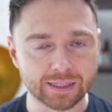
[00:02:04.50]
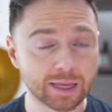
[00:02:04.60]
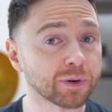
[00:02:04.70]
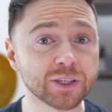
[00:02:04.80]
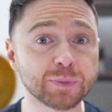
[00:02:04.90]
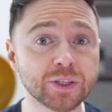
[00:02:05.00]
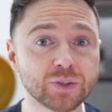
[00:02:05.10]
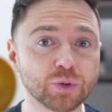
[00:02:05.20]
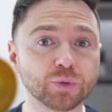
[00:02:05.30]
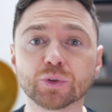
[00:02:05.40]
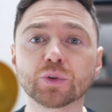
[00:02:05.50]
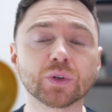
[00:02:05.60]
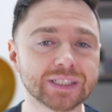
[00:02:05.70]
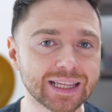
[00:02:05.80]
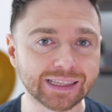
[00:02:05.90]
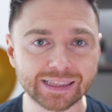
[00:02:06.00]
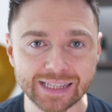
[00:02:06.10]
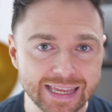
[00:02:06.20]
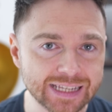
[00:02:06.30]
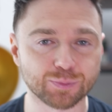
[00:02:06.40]
That brings me to Google's
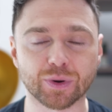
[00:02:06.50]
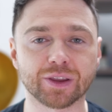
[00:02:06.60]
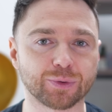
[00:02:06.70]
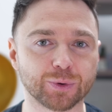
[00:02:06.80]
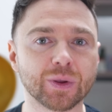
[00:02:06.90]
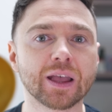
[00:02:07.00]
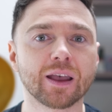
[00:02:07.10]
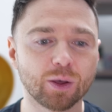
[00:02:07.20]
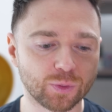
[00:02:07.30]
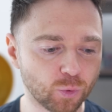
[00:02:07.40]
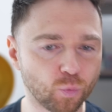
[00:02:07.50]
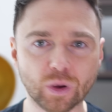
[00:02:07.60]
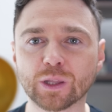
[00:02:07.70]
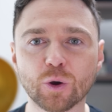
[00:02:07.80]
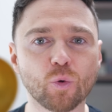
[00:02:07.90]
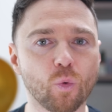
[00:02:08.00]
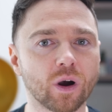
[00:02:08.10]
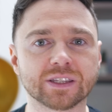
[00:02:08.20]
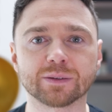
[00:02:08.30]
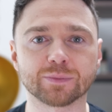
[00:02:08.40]
latest breakthrough, the Willow
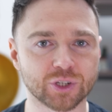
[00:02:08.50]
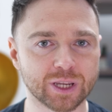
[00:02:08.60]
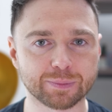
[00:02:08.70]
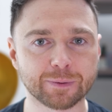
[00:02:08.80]
quantum chip.